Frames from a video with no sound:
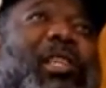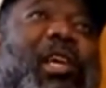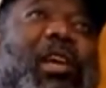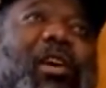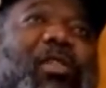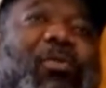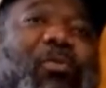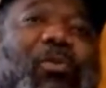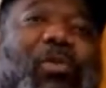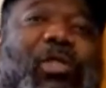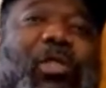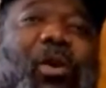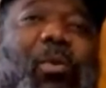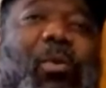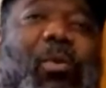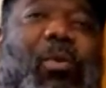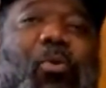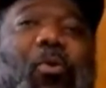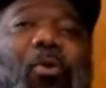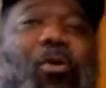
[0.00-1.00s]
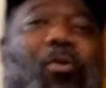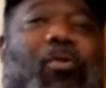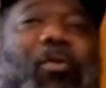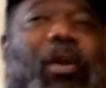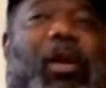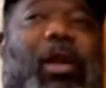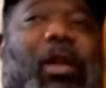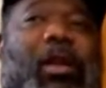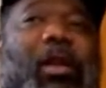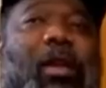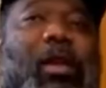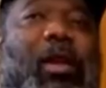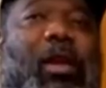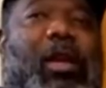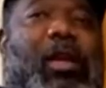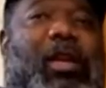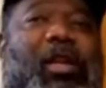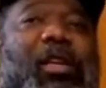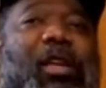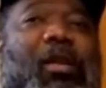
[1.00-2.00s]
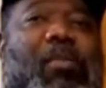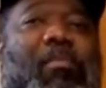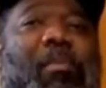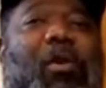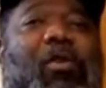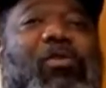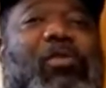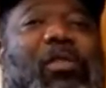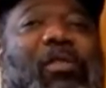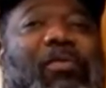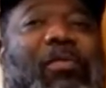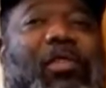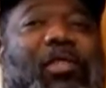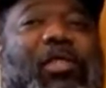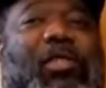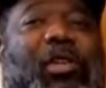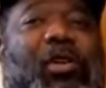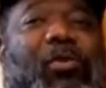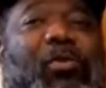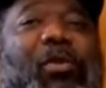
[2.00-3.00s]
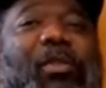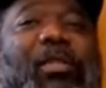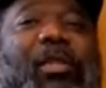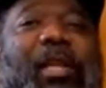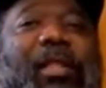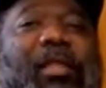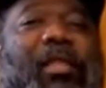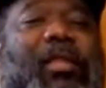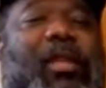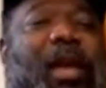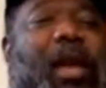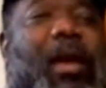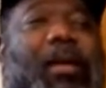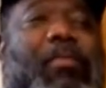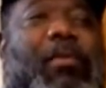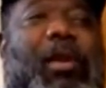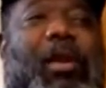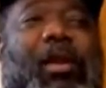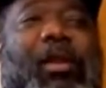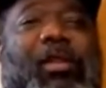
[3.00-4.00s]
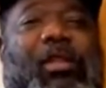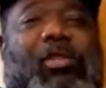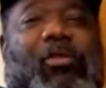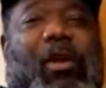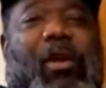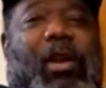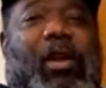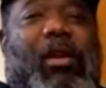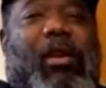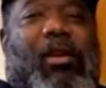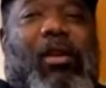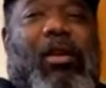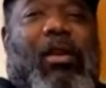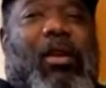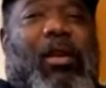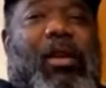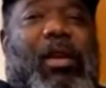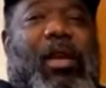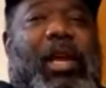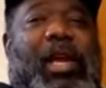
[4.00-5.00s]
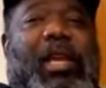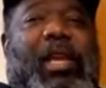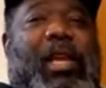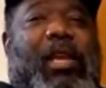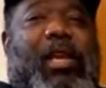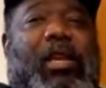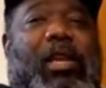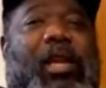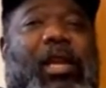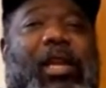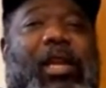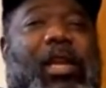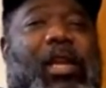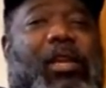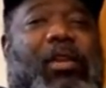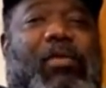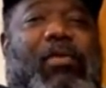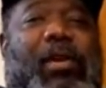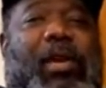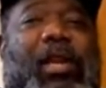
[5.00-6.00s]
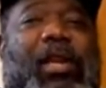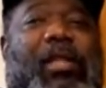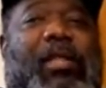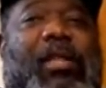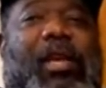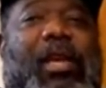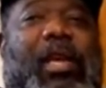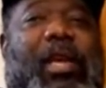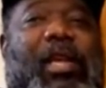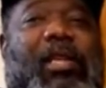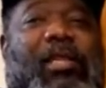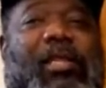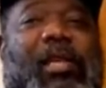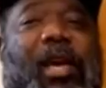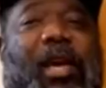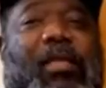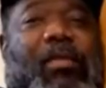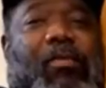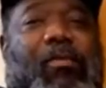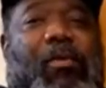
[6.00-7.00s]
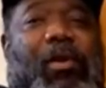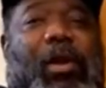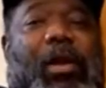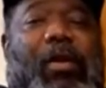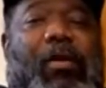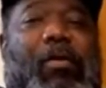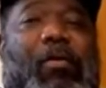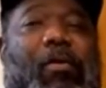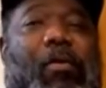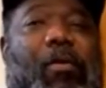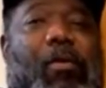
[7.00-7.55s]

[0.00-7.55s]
health was so poor that you know most of his students at the time did the training. He didn't. He didn't do anything inside the ring.